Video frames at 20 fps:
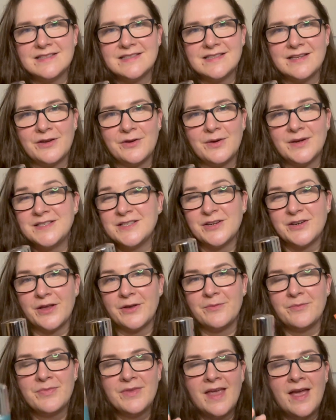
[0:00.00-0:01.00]
So I don't
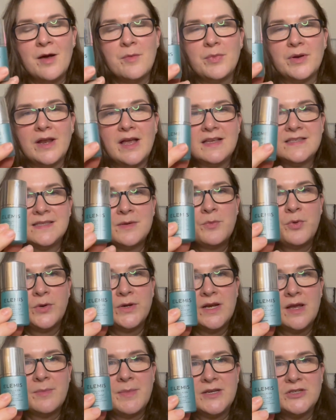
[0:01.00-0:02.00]
know, but at some
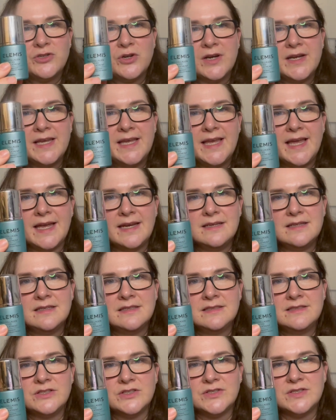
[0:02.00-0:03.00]
point I may try it again
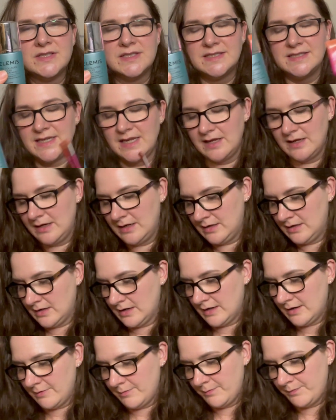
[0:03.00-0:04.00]
just to see
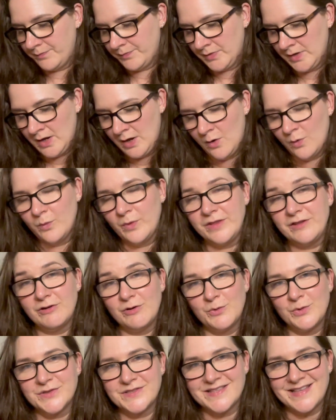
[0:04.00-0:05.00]
whether
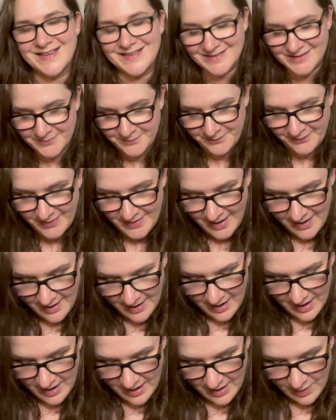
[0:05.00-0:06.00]
it was that.
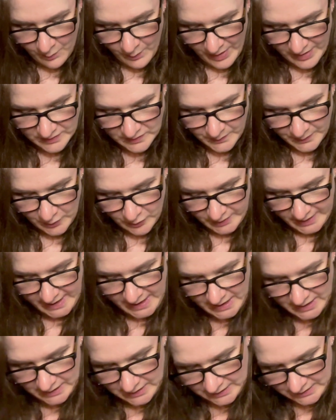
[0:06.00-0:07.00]
What else have we got in
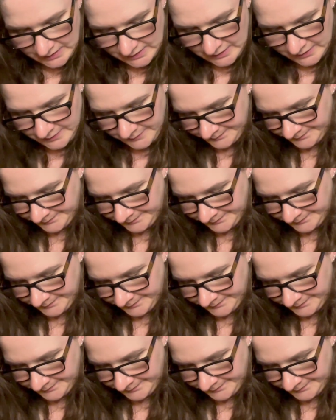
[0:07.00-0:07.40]
here?